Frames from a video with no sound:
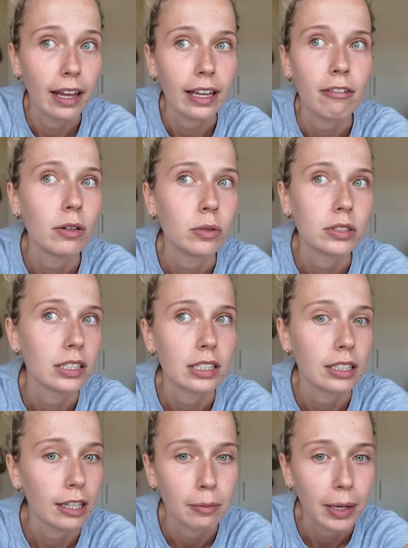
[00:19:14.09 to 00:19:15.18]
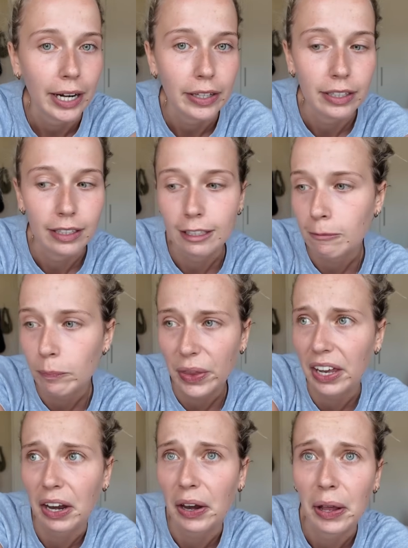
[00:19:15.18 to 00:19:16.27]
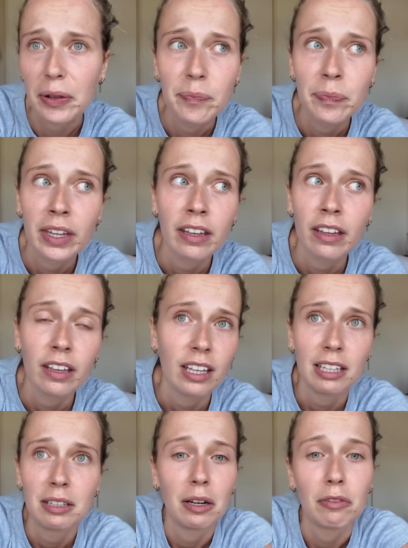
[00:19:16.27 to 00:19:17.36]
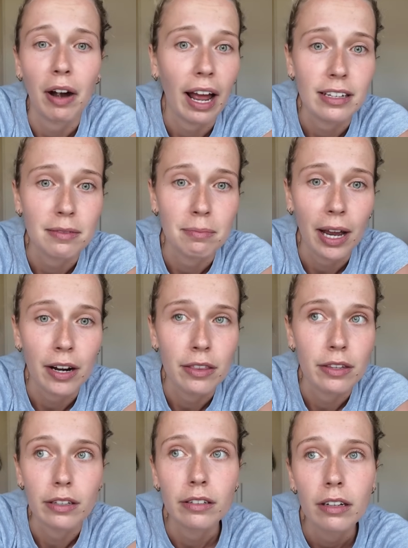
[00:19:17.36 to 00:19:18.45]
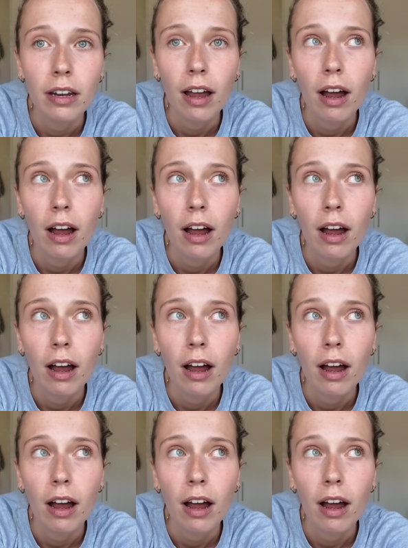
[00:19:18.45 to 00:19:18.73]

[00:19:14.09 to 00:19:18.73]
Like, if it was just another marathon, I don't know, a random marathon,